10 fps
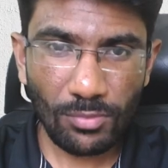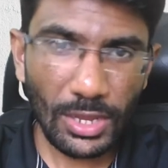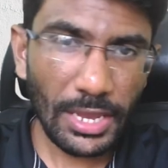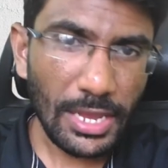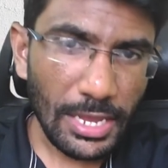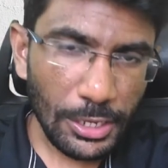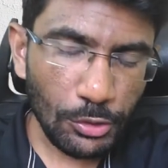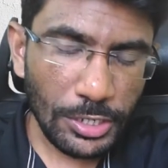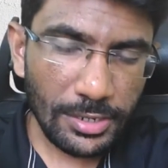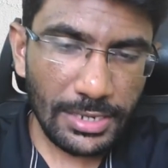Okay,
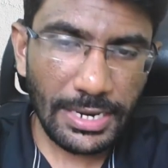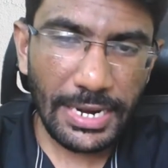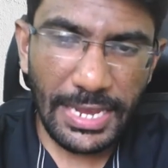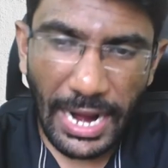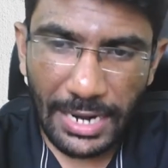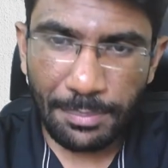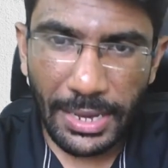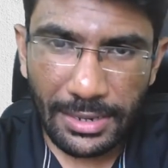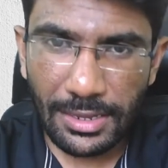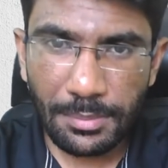you need to really
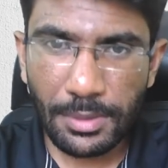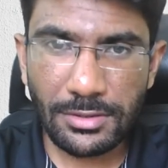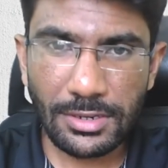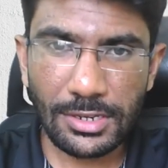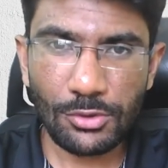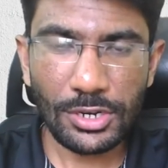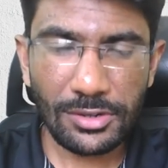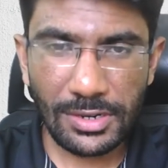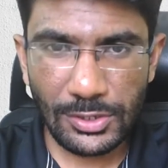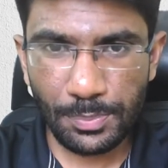admire that person, you need
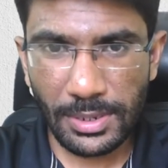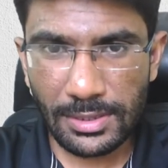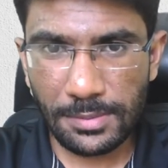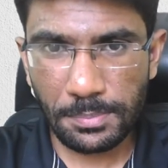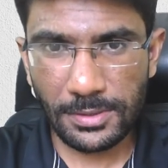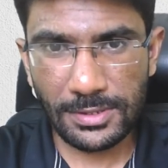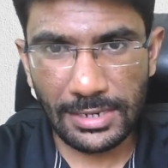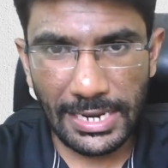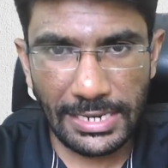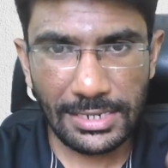to respect that person
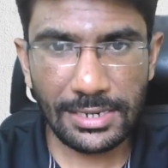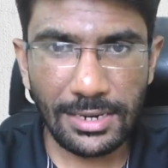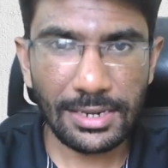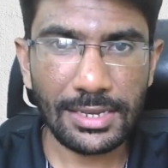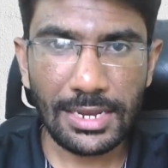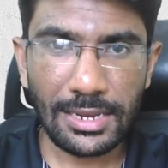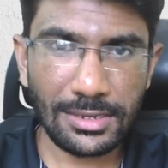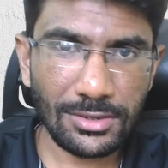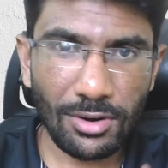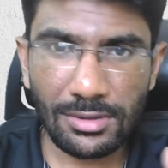internally.
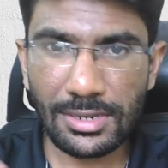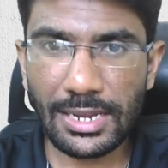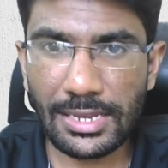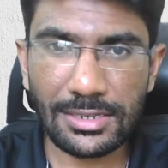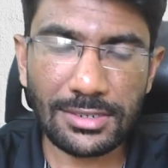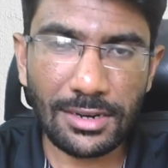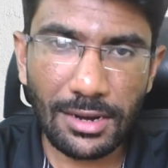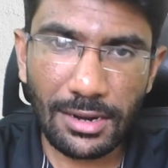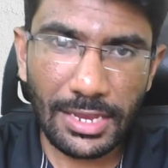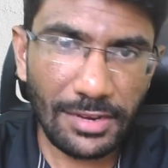It's not that
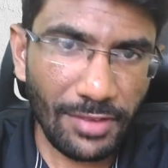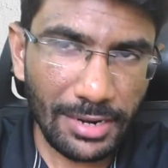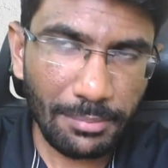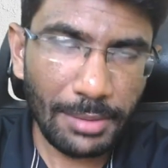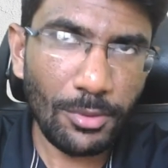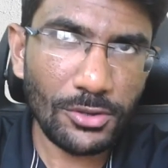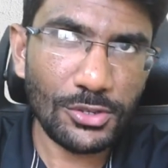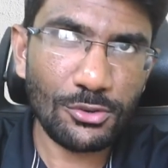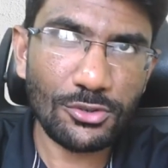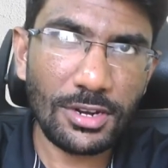external. In fact, my boss
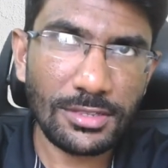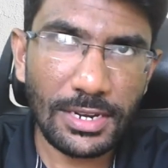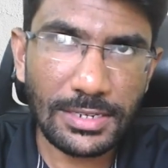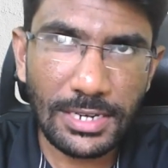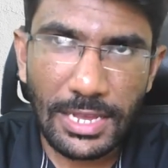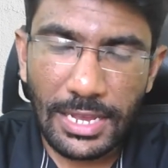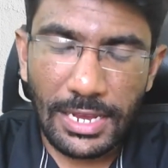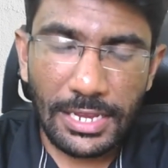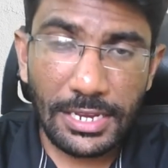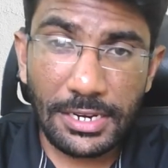usually said
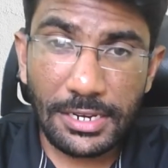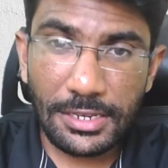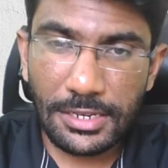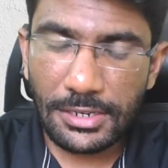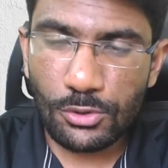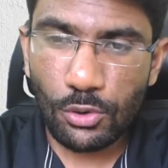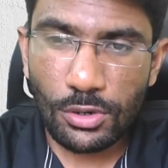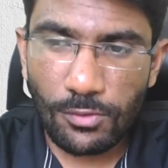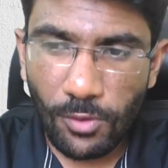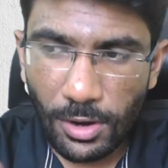he
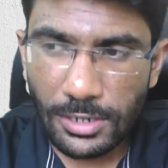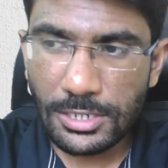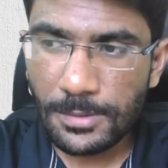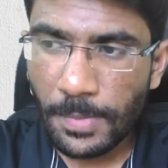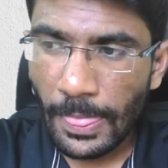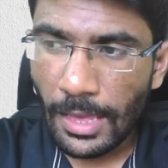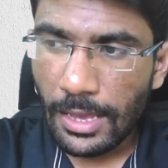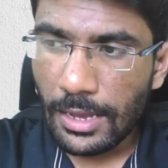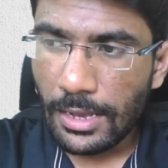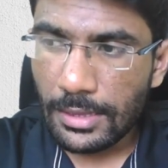don't want
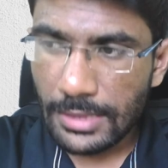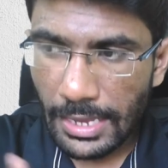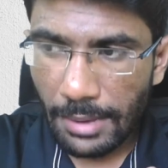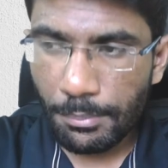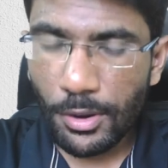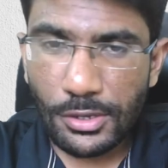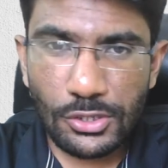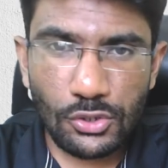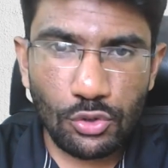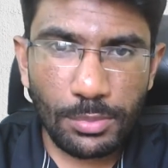the
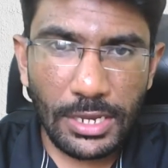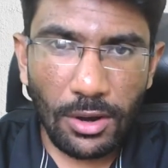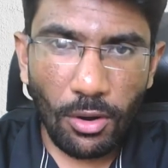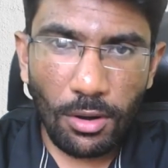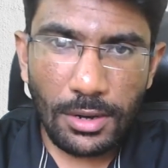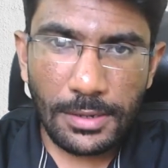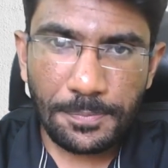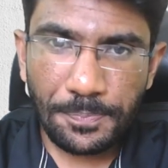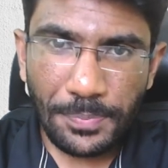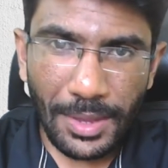employees to be called
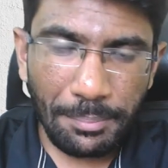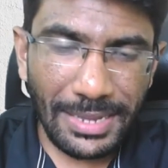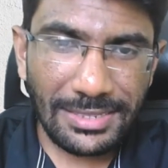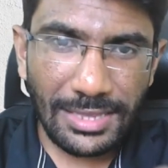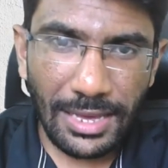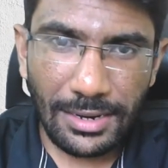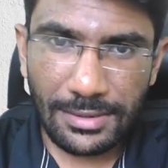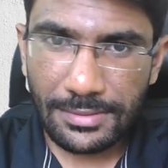by sir.